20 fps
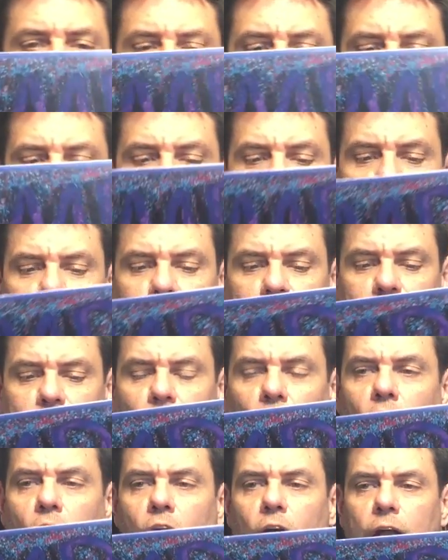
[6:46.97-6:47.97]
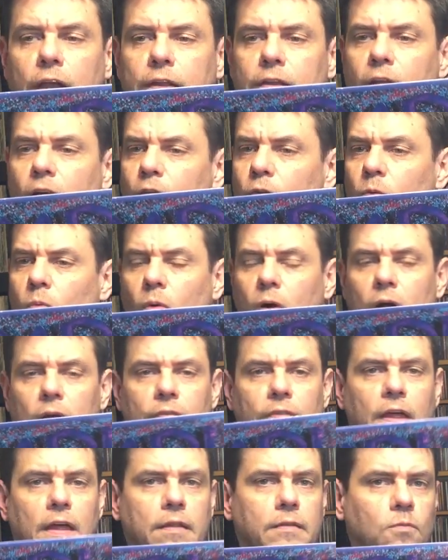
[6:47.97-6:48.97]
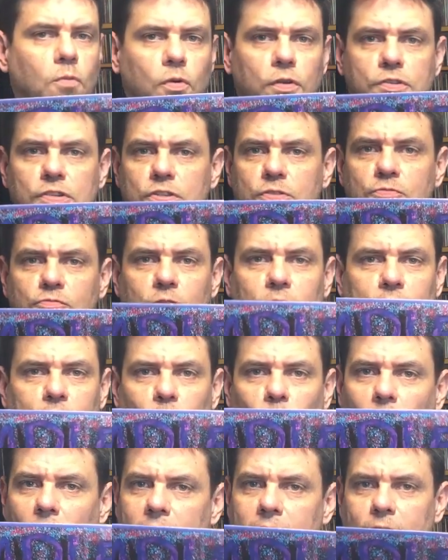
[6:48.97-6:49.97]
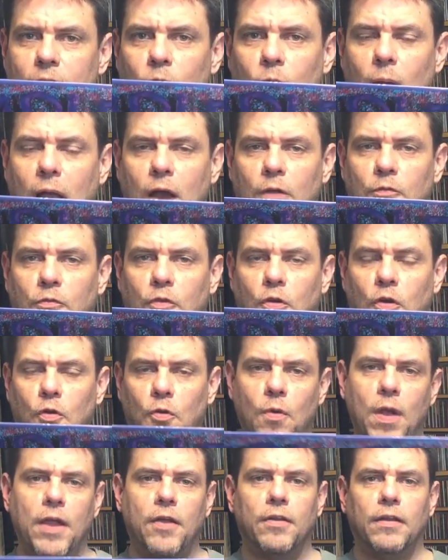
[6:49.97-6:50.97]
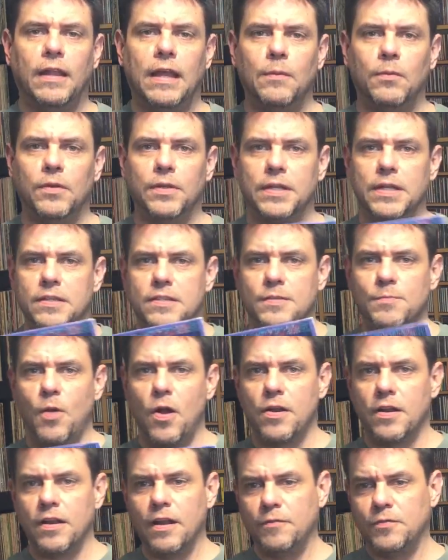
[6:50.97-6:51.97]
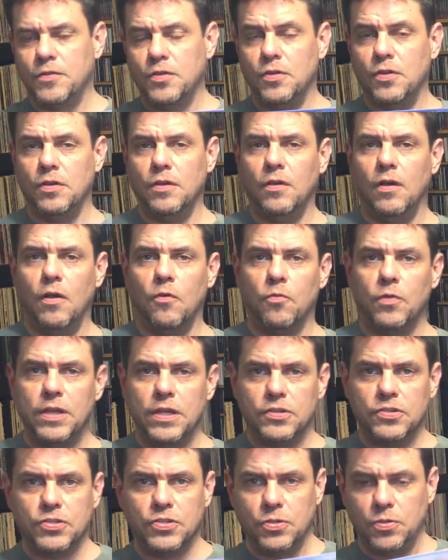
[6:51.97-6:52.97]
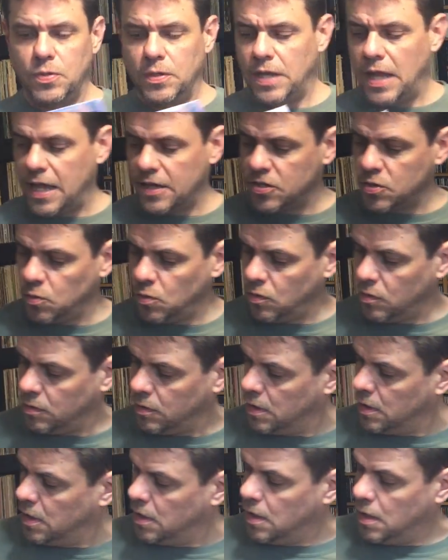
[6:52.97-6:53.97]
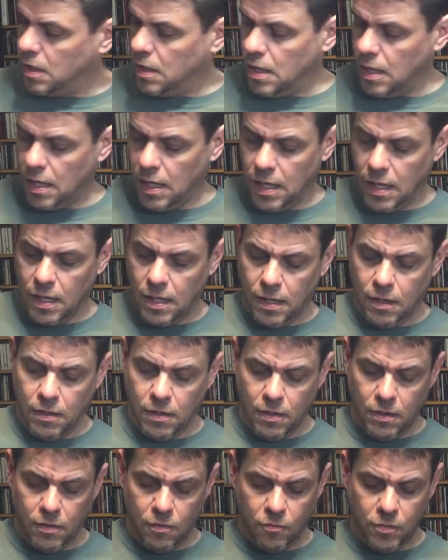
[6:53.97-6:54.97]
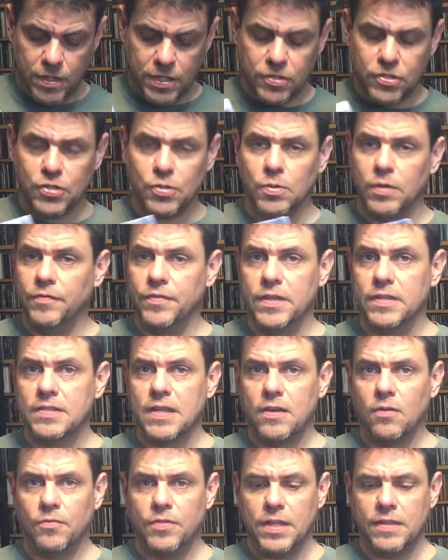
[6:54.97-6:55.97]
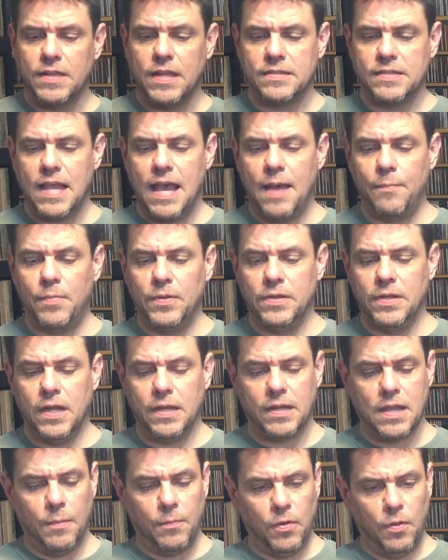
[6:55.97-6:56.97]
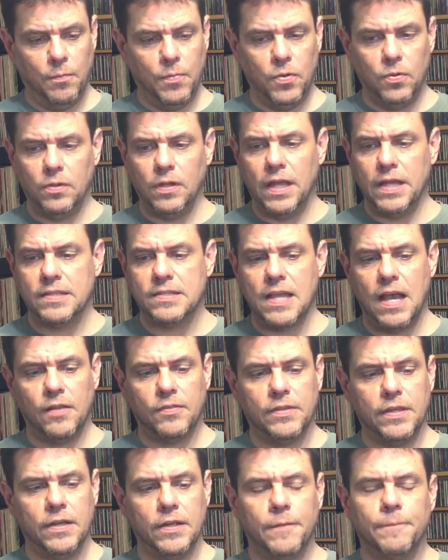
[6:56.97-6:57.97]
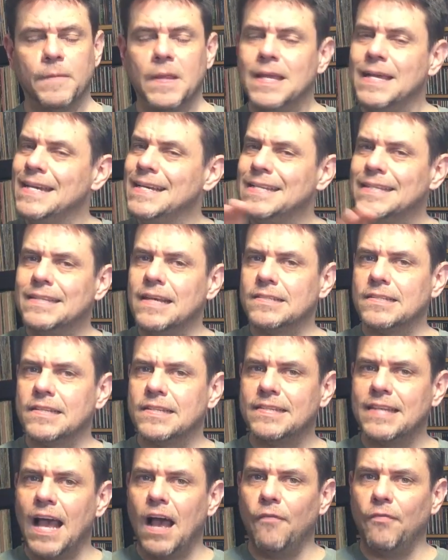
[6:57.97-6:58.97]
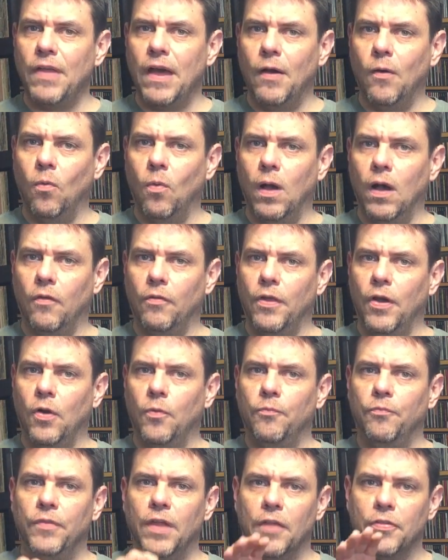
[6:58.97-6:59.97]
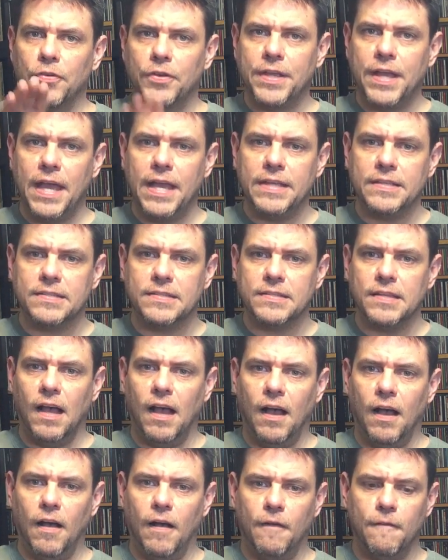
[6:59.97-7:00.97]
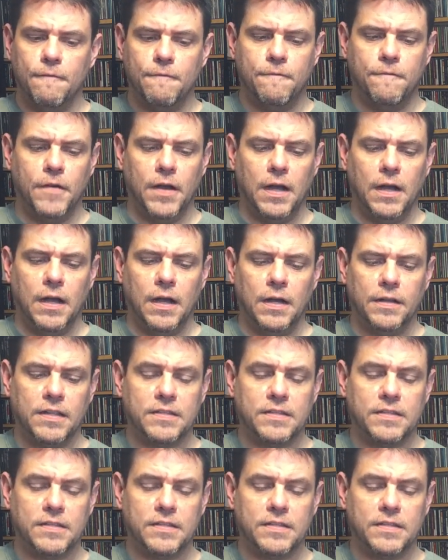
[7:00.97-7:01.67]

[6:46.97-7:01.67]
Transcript: Temple of the Dog, another one that we're just really waiting around for a record label to get smart enough to uh, reissue an actual uh, reissue of this. I don't think that's happened yet. A couple of bootlegs out there. Doesn't sound that well, though. Another case of,